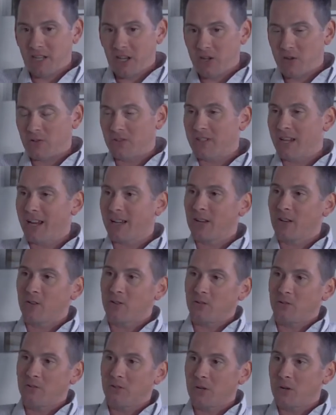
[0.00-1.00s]
take your
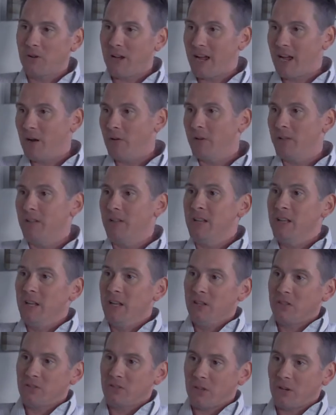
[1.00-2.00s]
technical know-how and
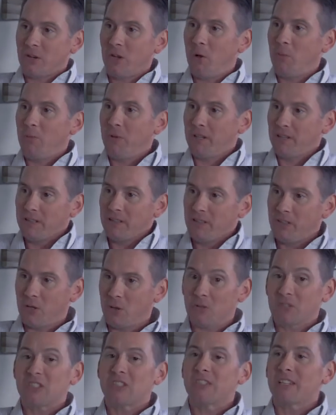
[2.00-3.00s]
start helping, you
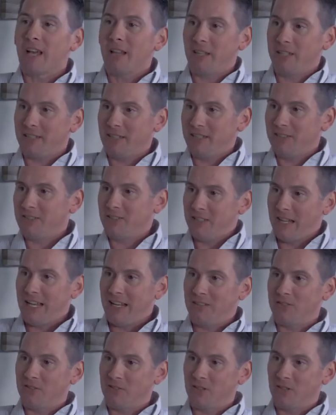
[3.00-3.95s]
know, sell it instead.